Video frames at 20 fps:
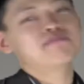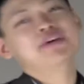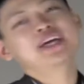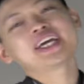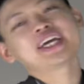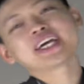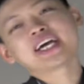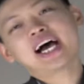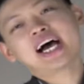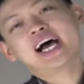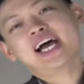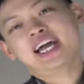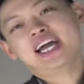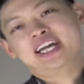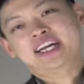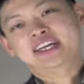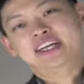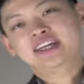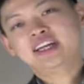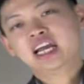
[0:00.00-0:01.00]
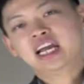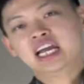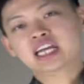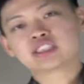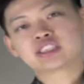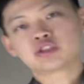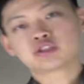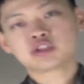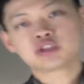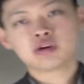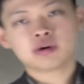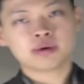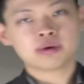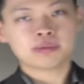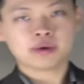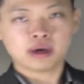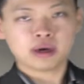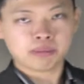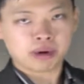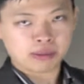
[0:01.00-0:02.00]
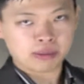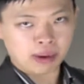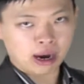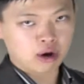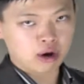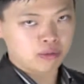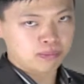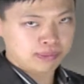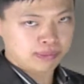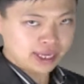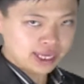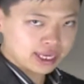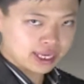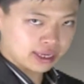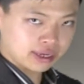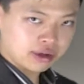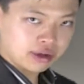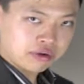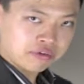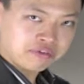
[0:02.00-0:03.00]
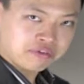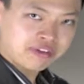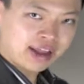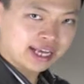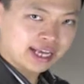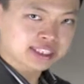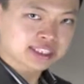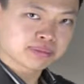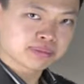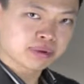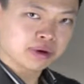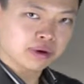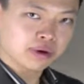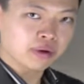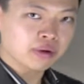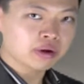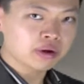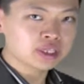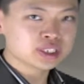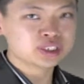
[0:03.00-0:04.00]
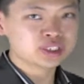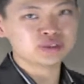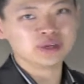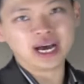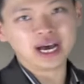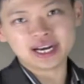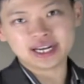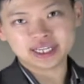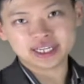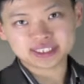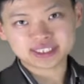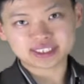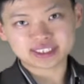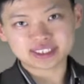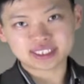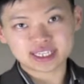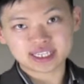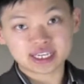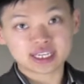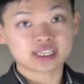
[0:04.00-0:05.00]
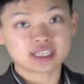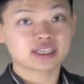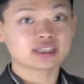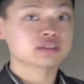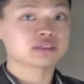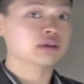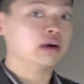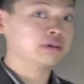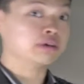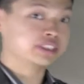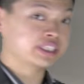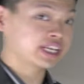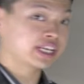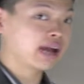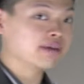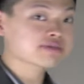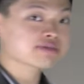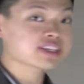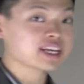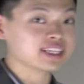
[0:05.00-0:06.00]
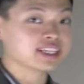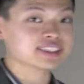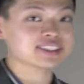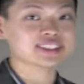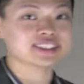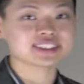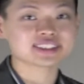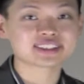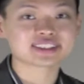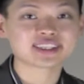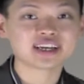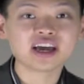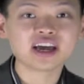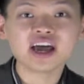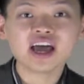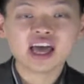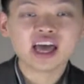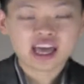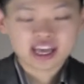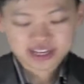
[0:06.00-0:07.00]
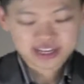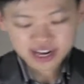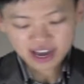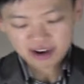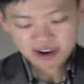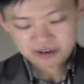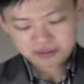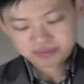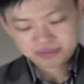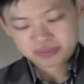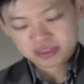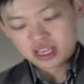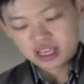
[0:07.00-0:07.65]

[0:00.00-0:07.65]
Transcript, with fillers: Being kind is also about being flexible to others, to our circumstances. Now,